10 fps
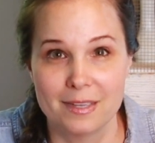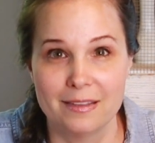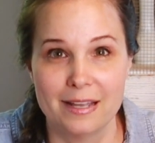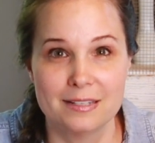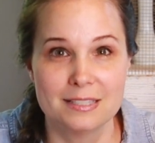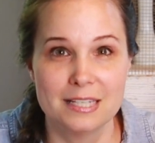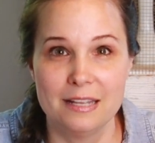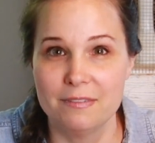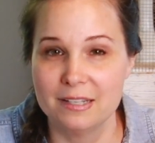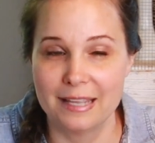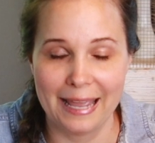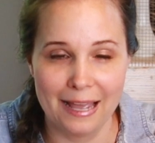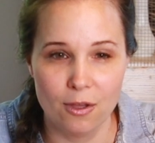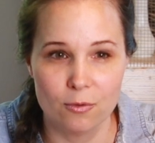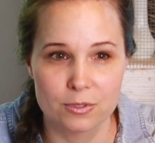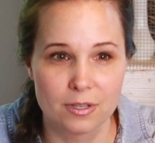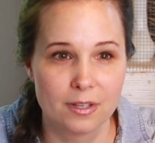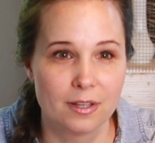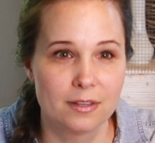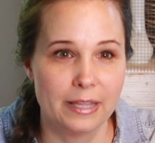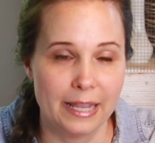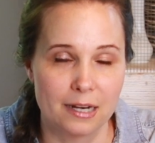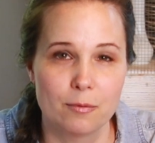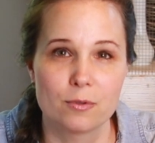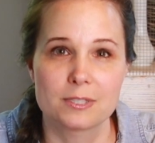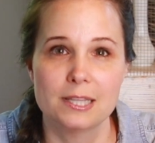and that doesn't even count the animals